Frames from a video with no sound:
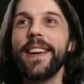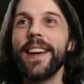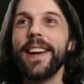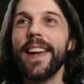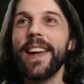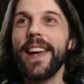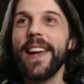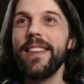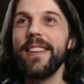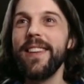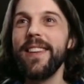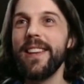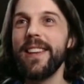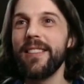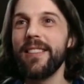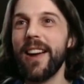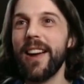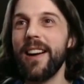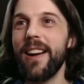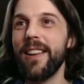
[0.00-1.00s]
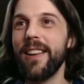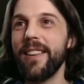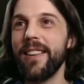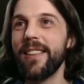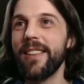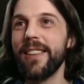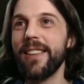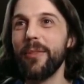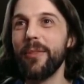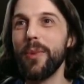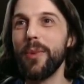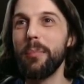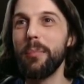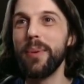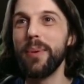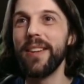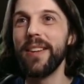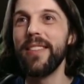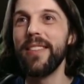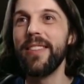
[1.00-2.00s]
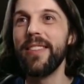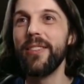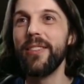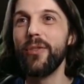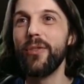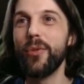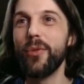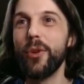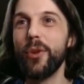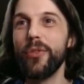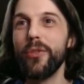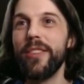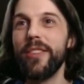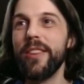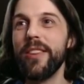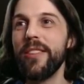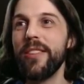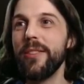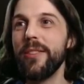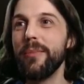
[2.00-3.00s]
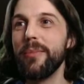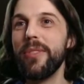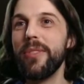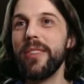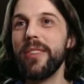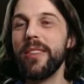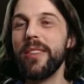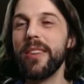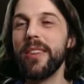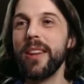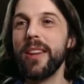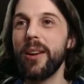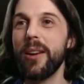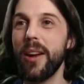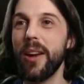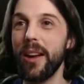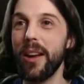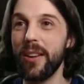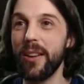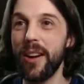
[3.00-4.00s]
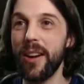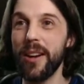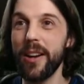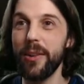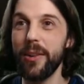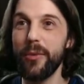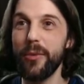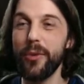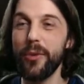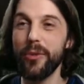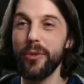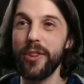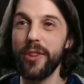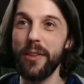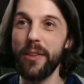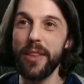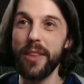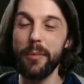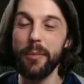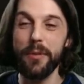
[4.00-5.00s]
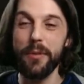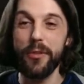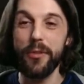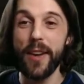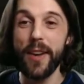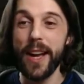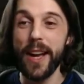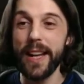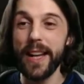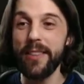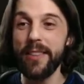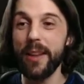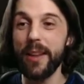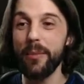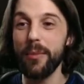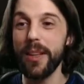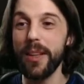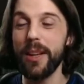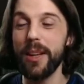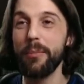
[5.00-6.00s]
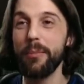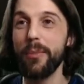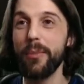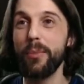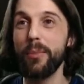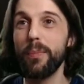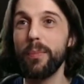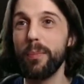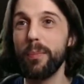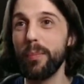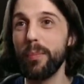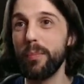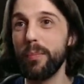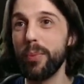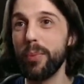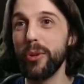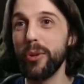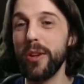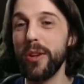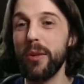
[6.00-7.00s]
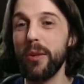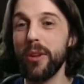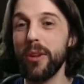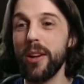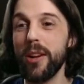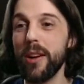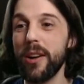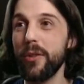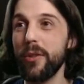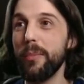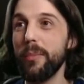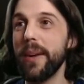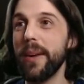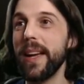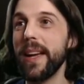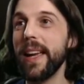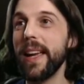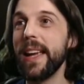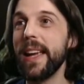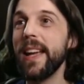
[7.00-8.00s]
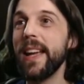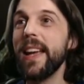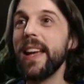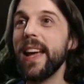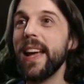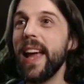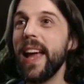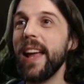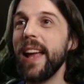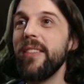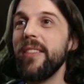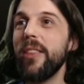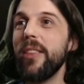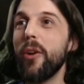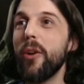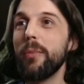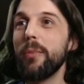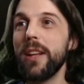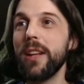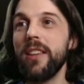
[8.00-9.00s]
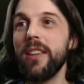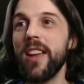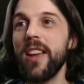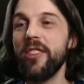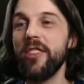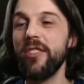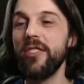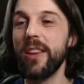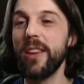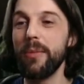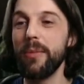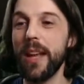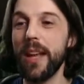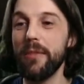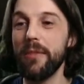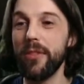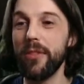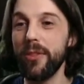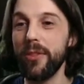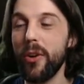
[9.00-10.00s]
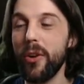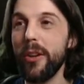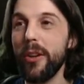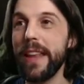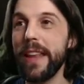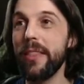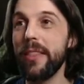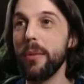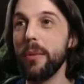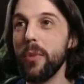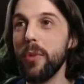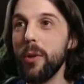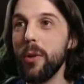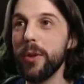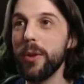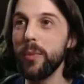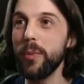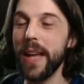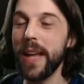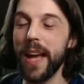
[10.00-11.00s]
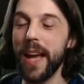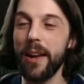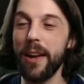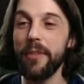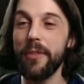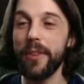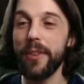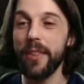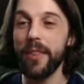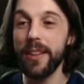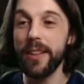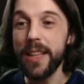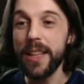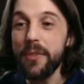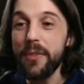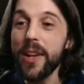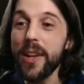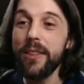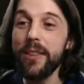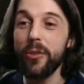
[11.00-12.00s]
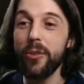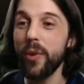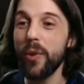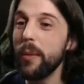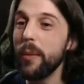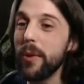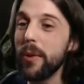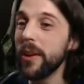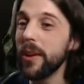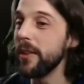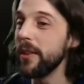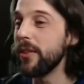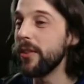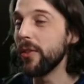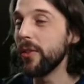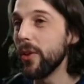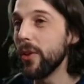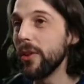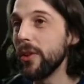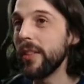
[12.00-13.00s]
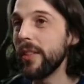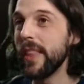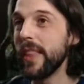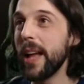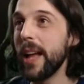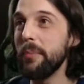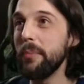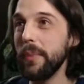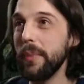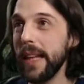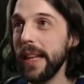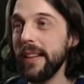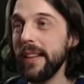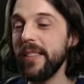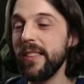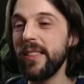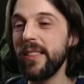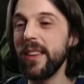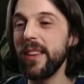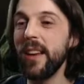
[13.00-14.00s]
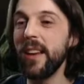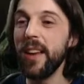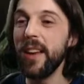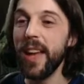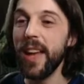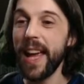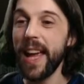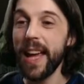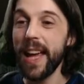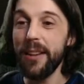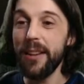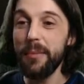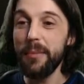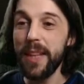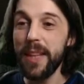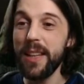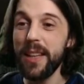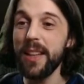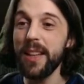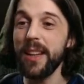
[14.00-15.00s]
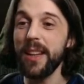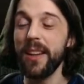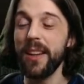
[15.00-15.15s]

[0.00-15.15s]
And here are weapons, drone systems, a cargo for stuff that we find that we can put in our cargo bay, and the augmentations that we have installed. At the moment we have the defense scrambler installed. That means enemy